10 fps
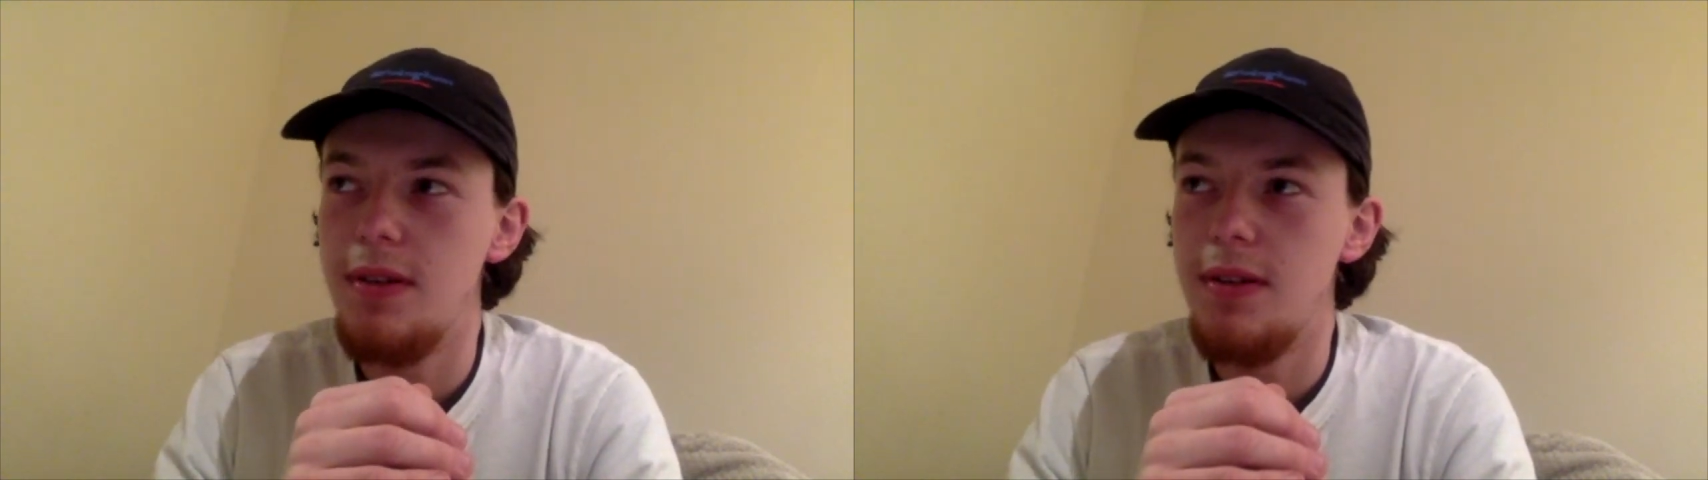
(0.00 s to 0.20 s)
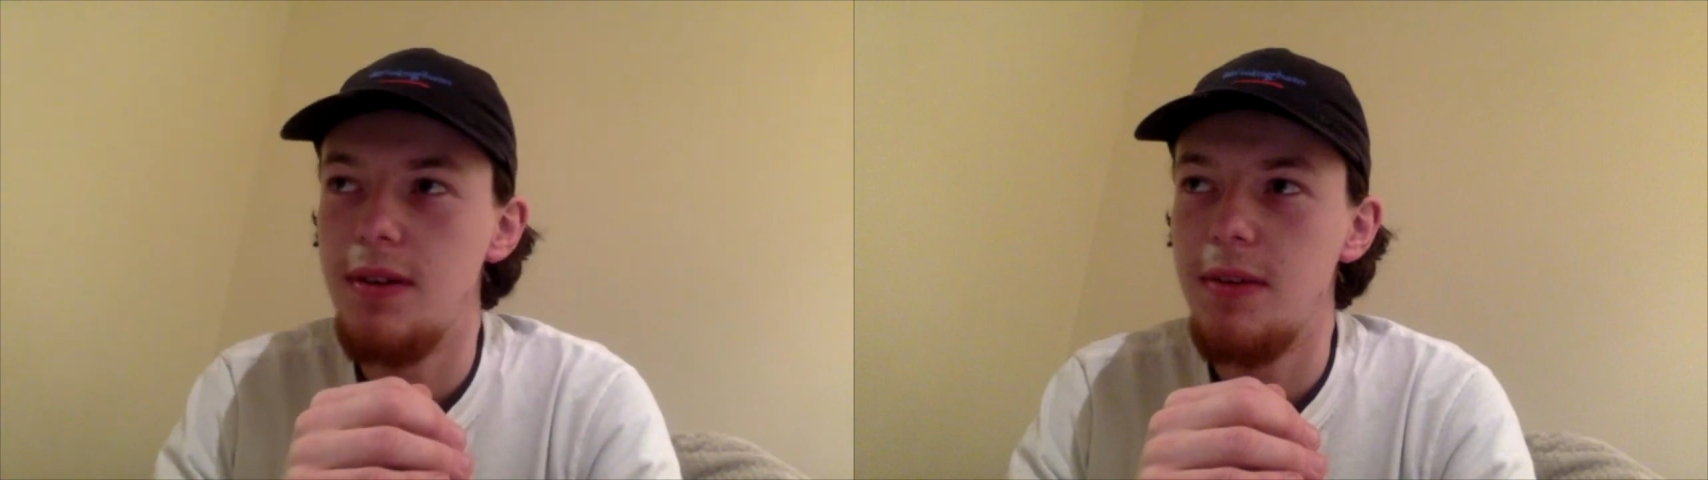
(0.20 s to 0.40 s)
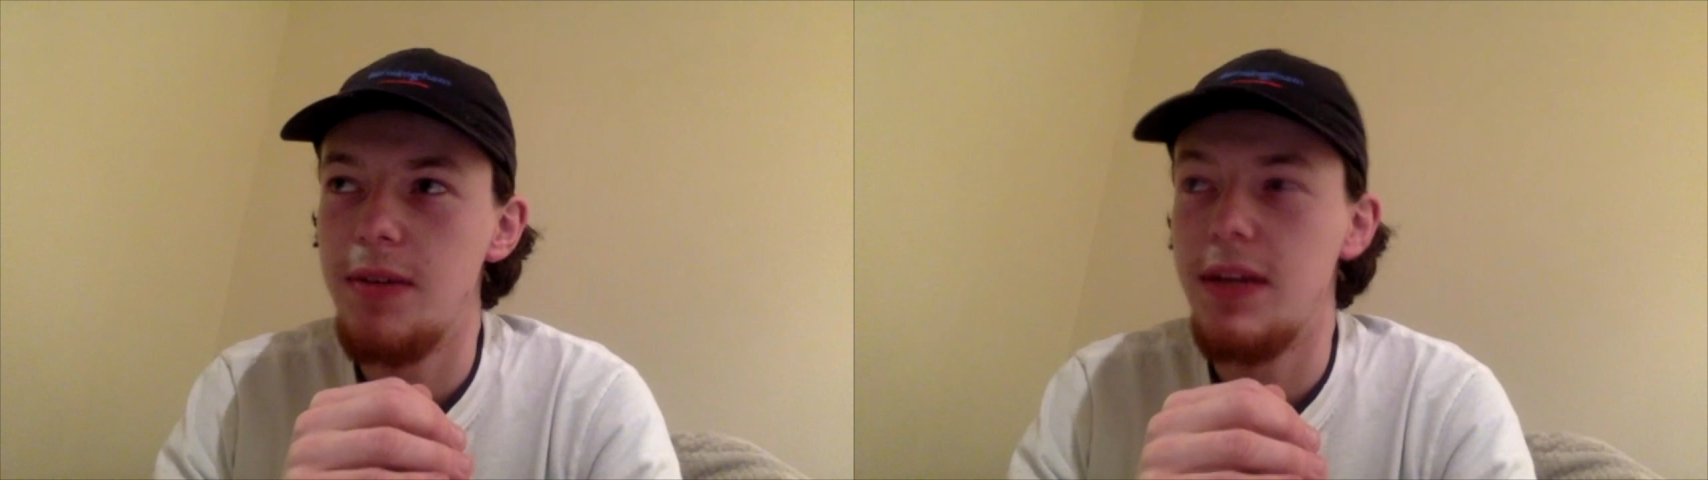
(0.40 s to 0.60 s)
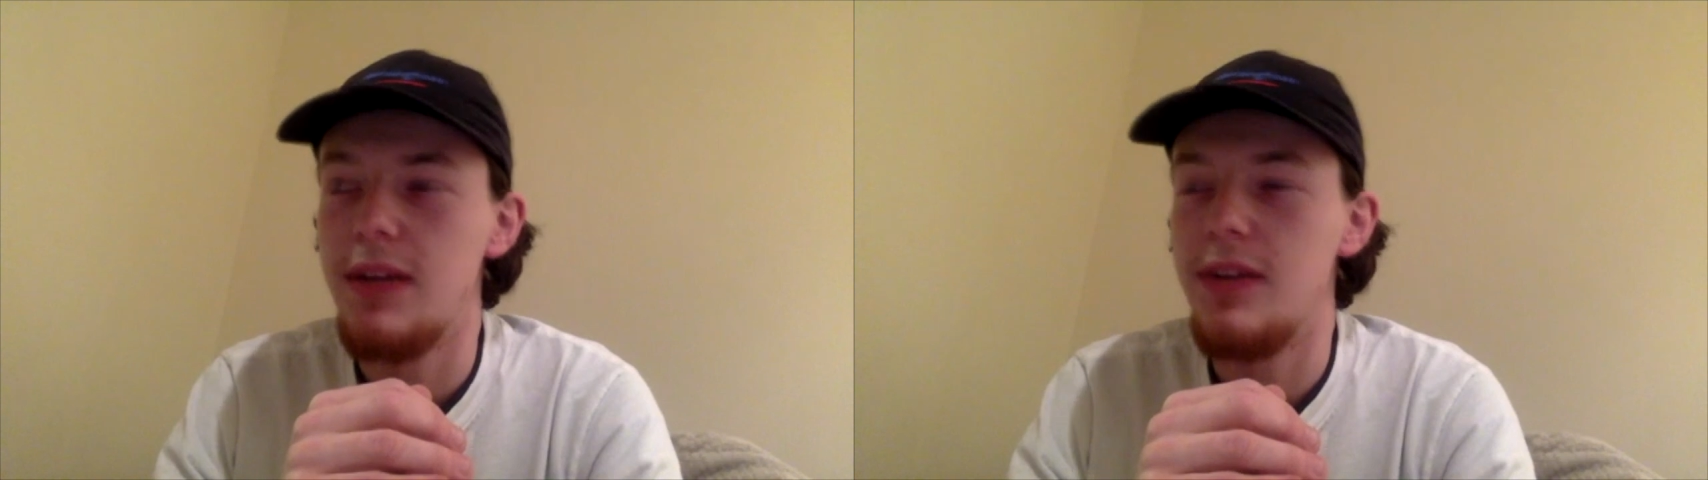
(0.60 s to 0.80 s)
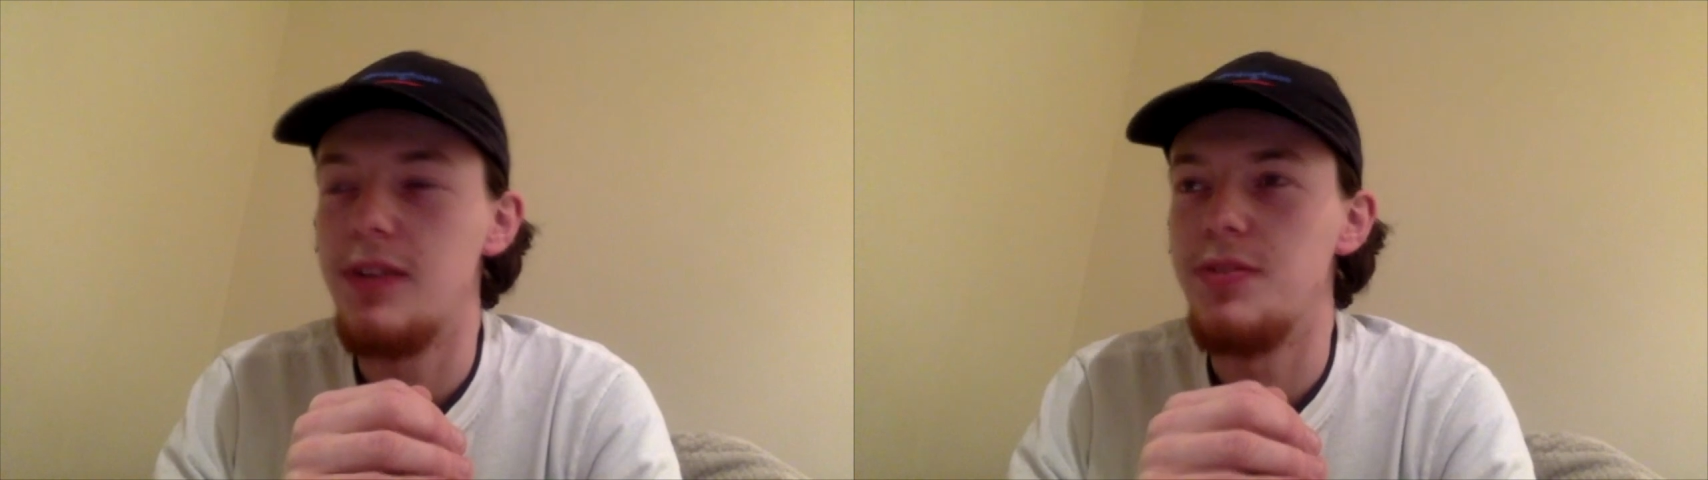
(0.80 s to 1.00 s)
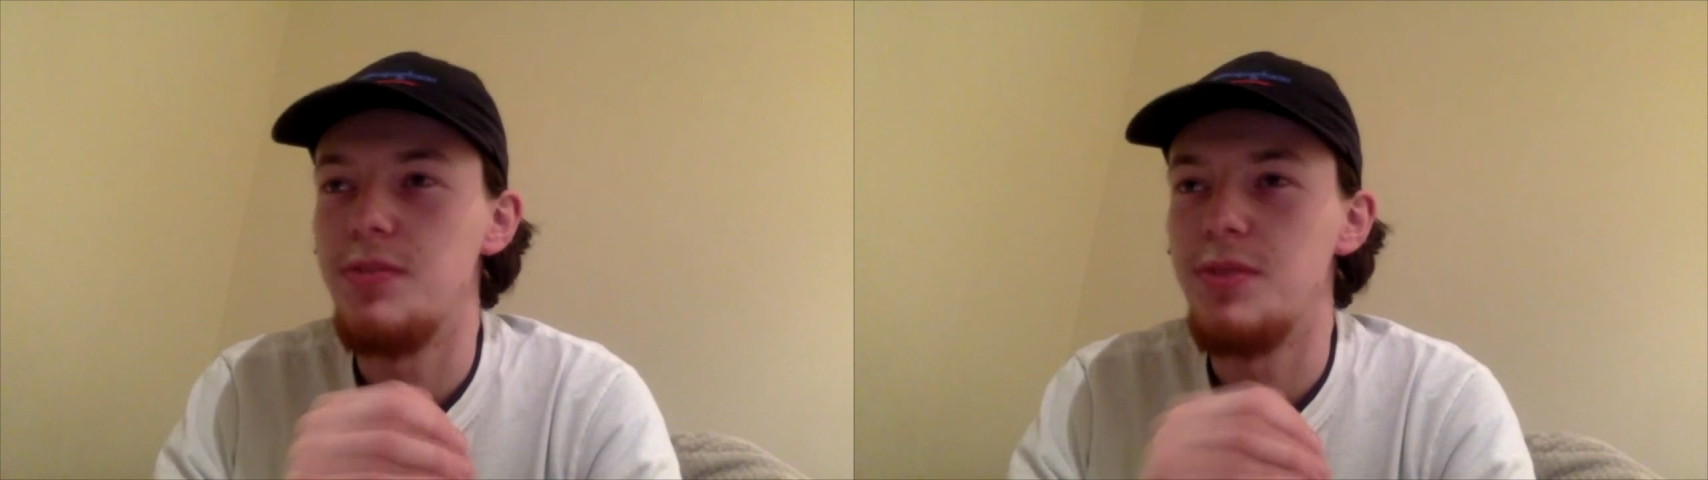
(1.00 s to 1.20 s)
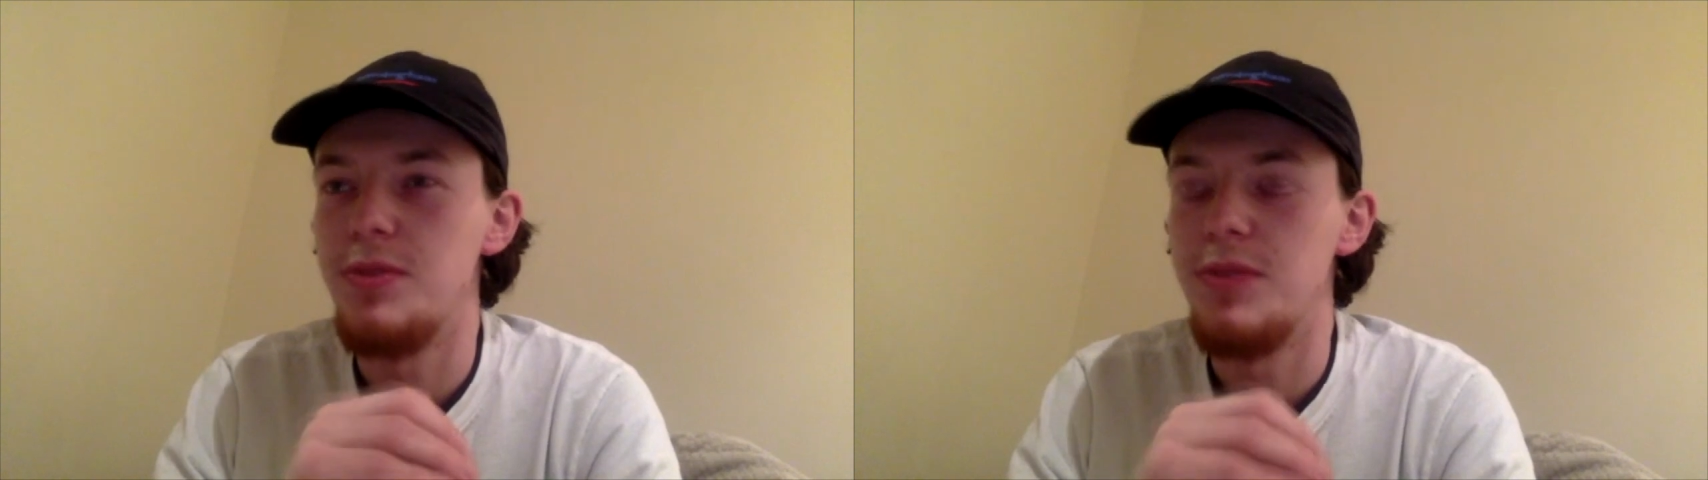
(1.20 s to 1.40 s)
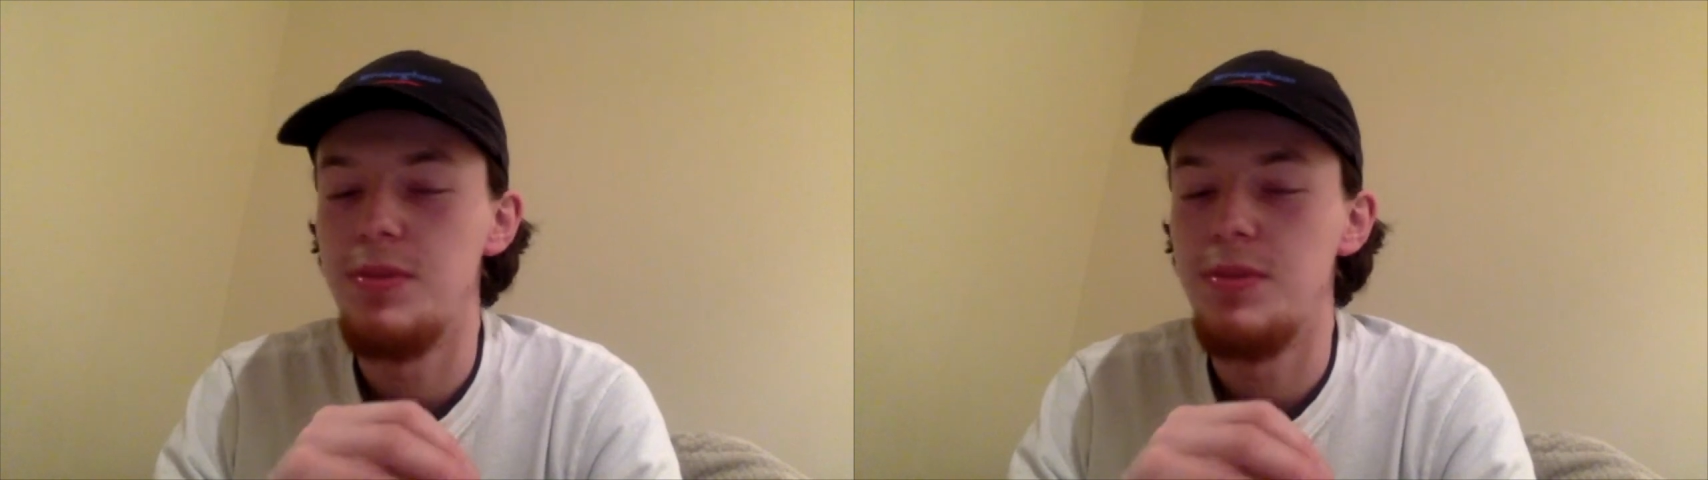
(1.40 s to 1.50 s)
I mean, that kind of just proves the